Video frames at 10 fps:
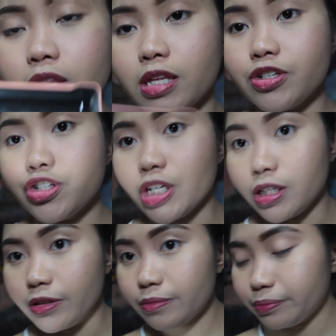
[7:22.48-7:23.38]
this
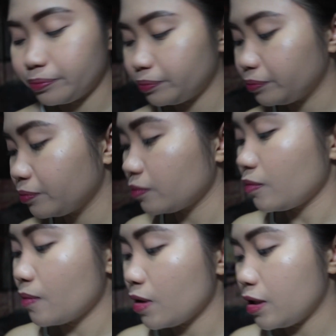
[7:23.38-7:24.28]
shade
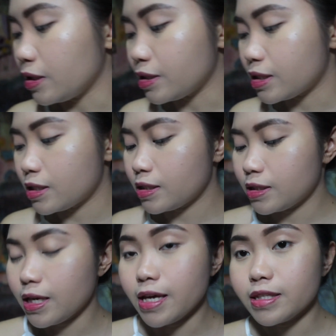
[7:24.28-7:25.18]
because
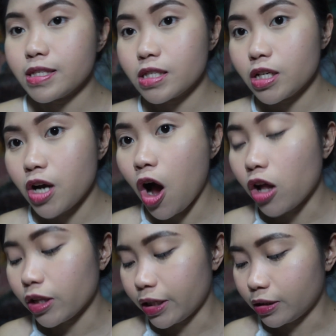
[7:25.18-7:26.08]
it's
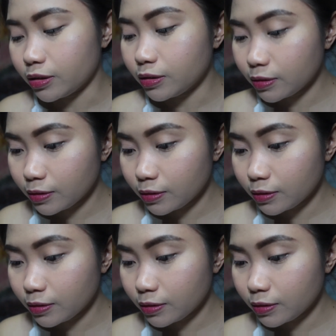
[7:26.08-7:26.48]
calling.